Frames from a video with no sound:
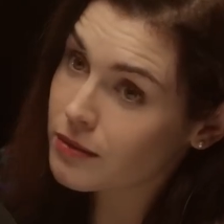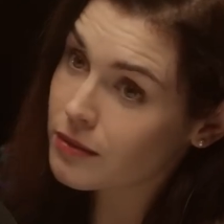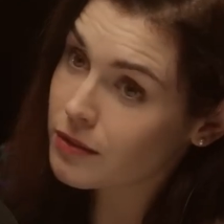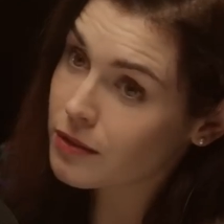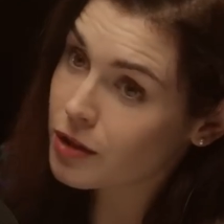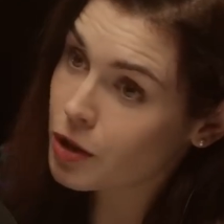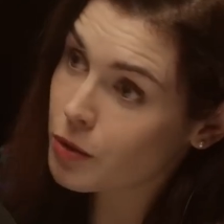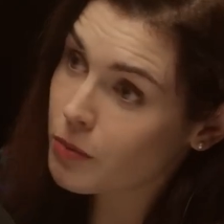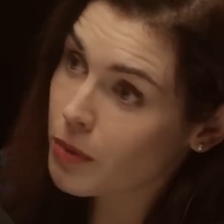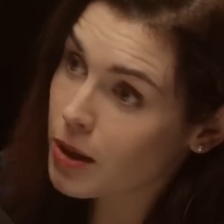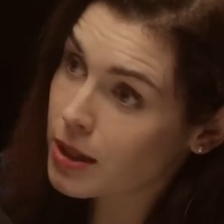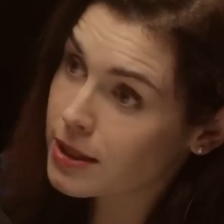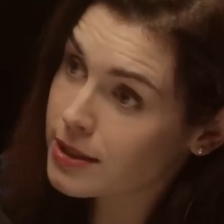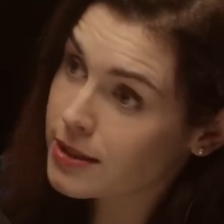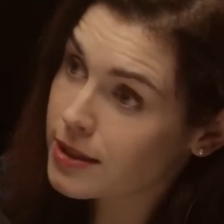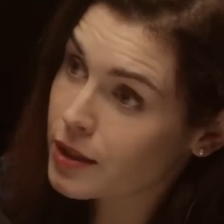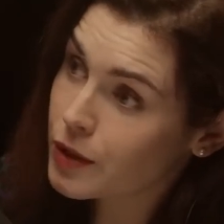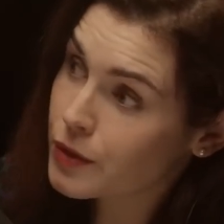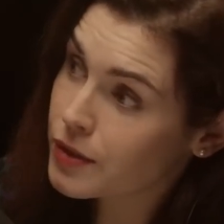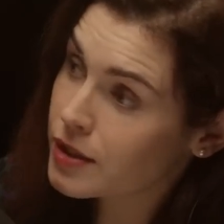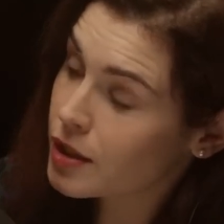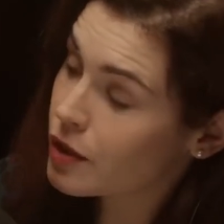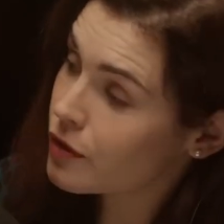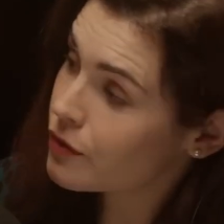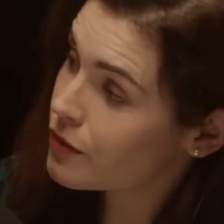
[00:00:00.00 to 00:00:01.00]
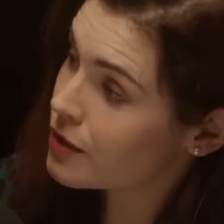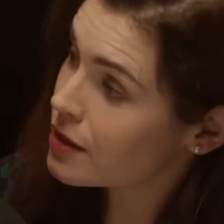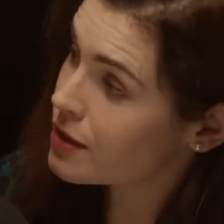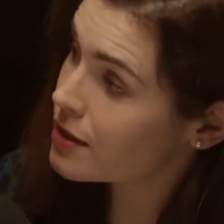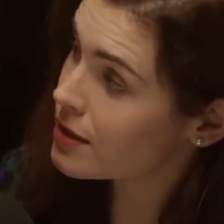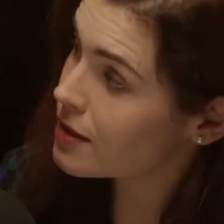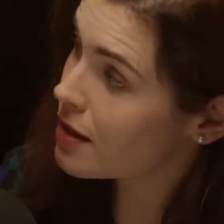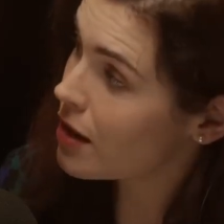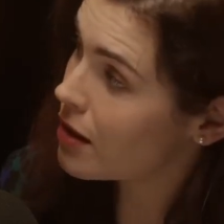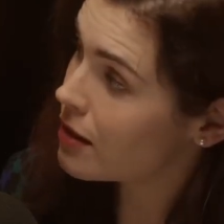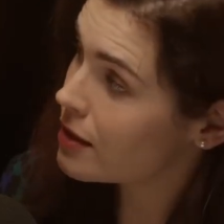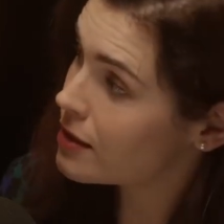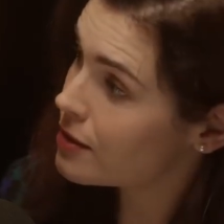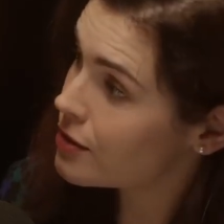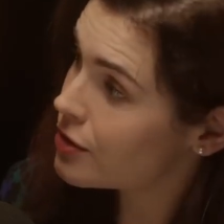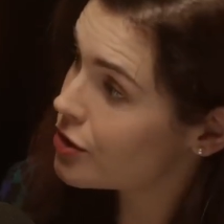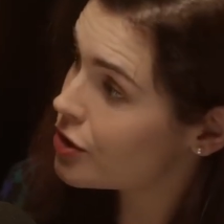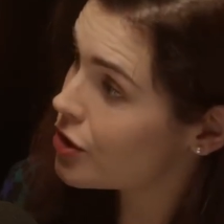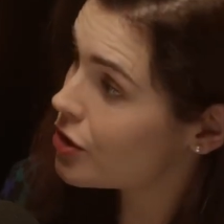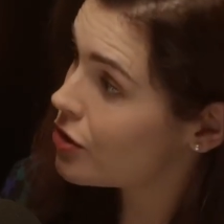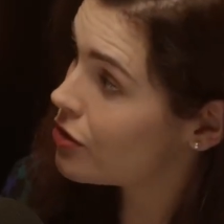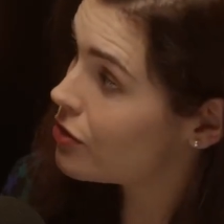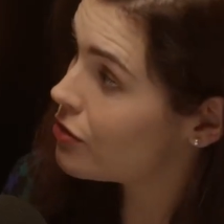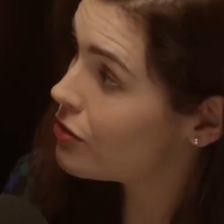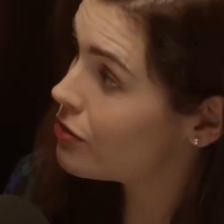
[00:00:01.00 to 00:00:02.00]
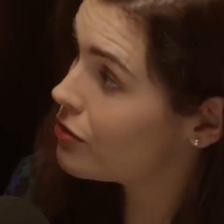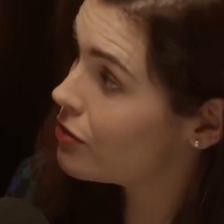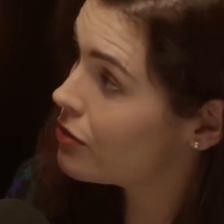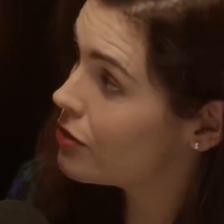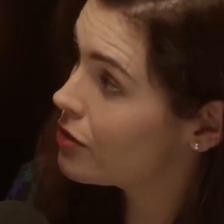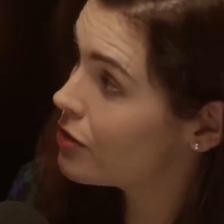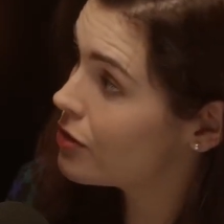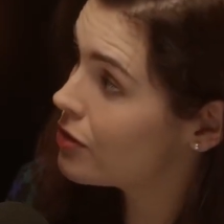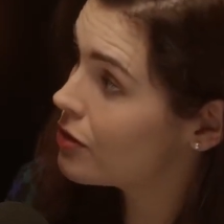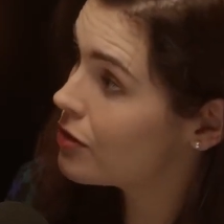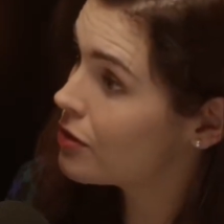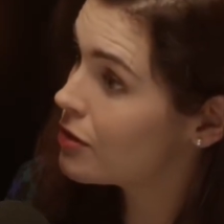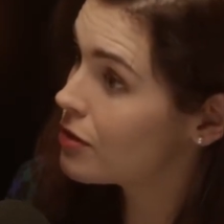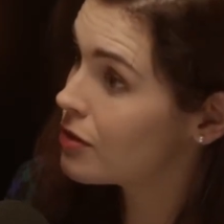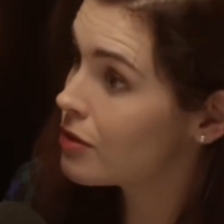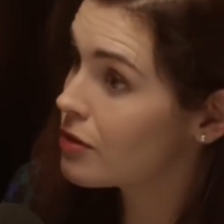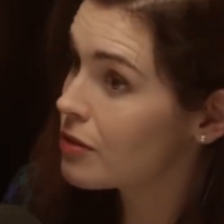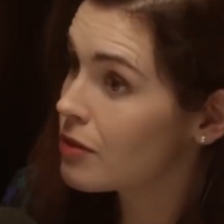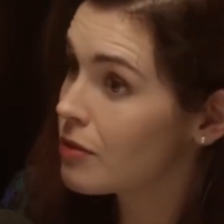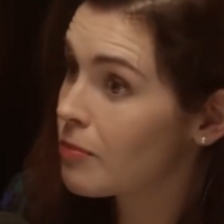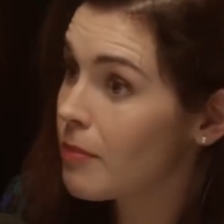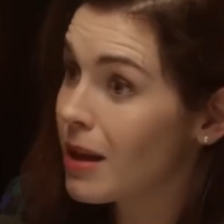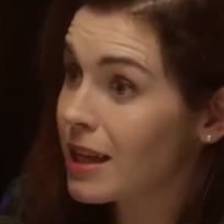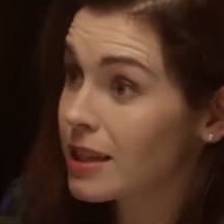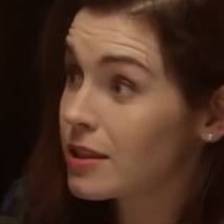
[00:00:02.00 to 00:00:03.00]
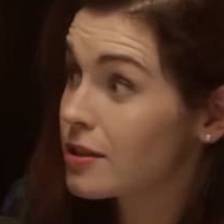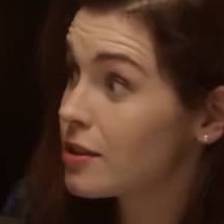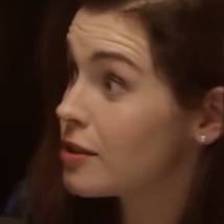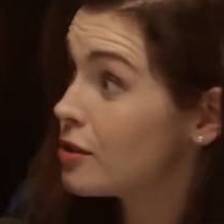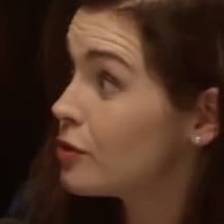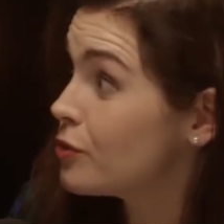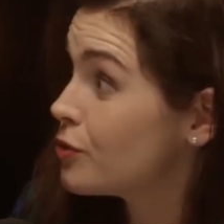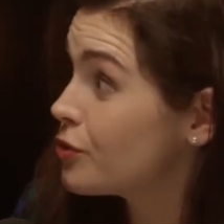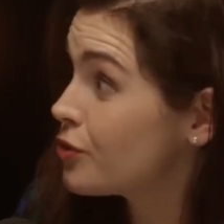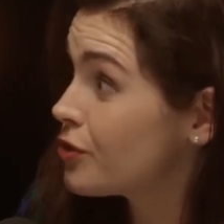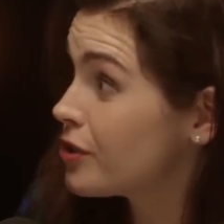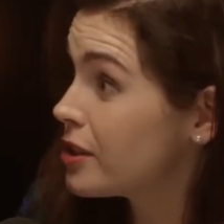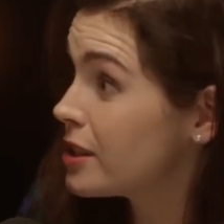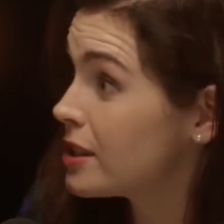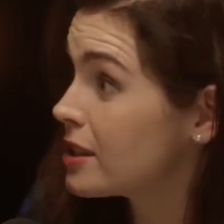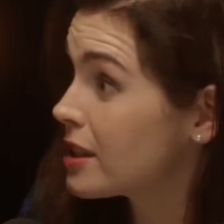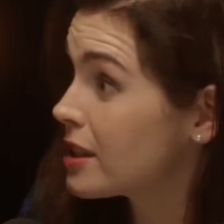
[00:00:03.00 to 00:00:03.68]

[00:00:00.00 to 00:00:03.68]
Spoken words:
you might see yourself consigned to Magdalen laundry,